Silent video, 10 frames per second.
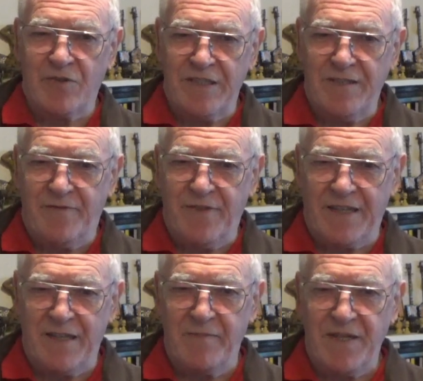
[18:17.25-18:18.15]
in
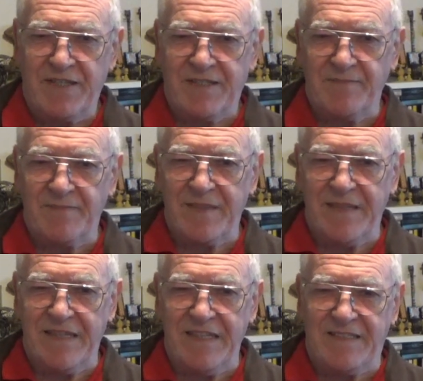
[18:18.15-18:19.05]
Vietnamese
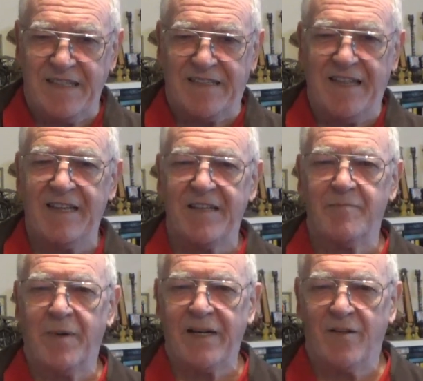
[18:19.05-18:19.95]
is
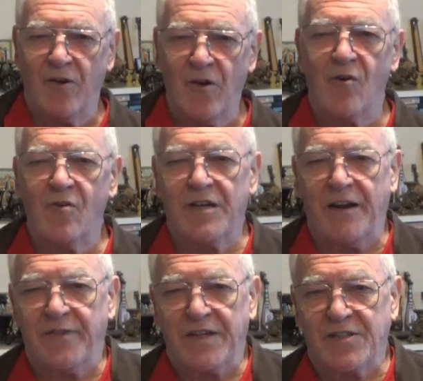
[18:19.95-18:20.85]
dictated by the
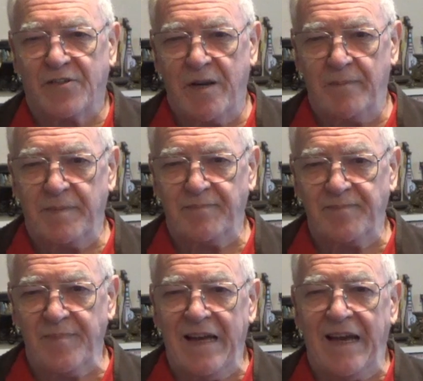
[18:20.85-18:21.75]
logographic script
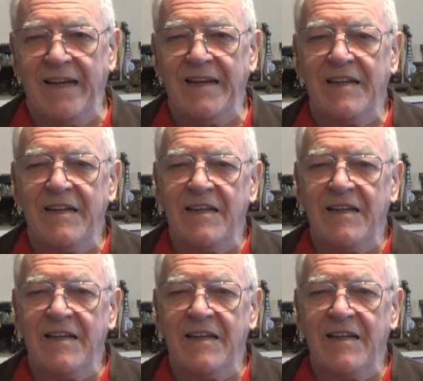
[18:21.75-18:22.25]
and